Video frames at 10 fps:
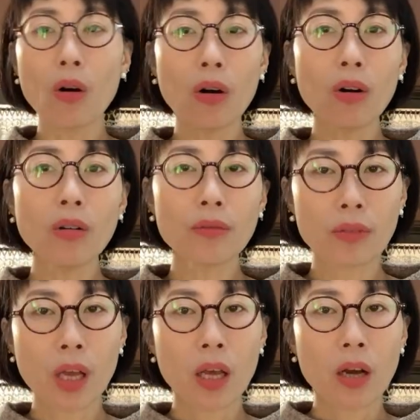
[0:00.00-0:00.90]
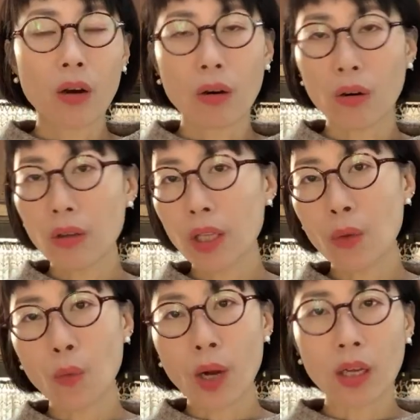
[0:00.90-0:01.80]
all, all
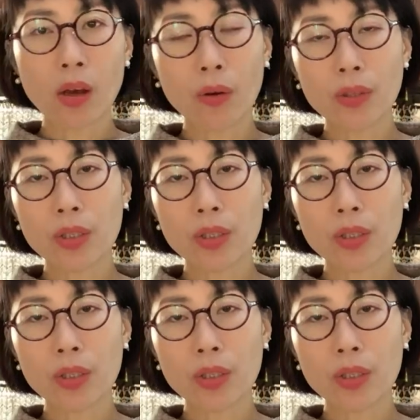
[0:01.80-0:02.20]
in one go.